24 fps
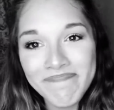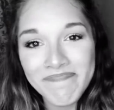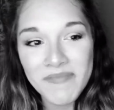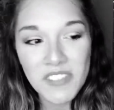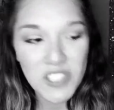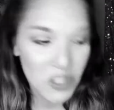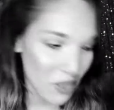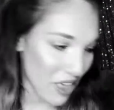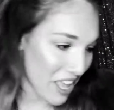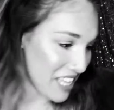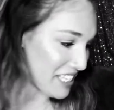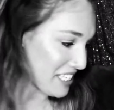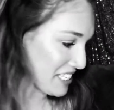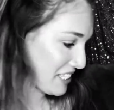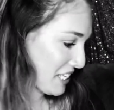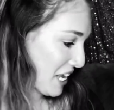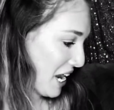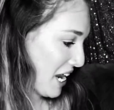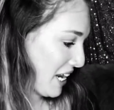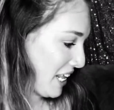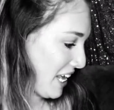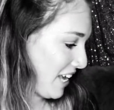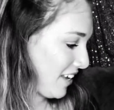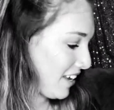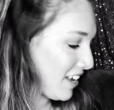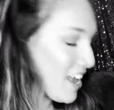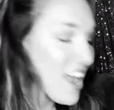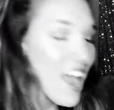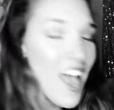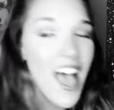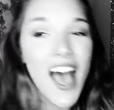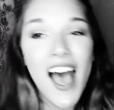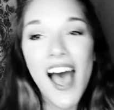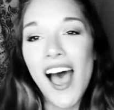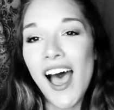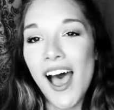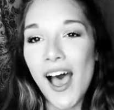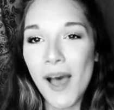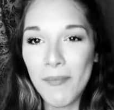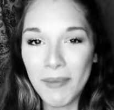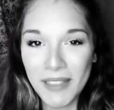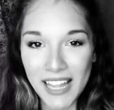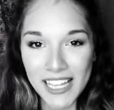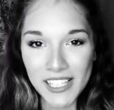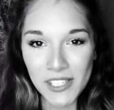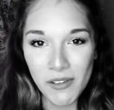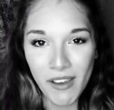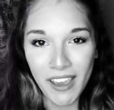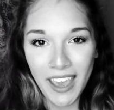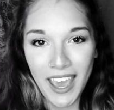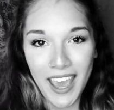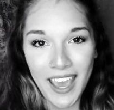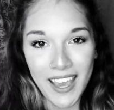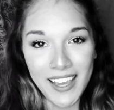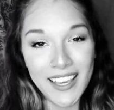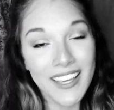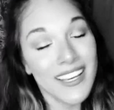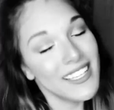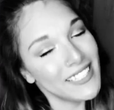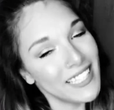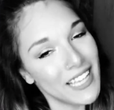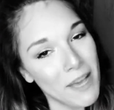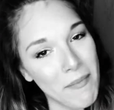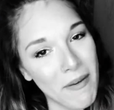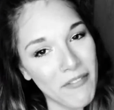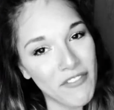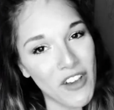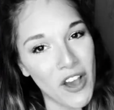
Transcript: so that's exciting, but that's okay, because I got my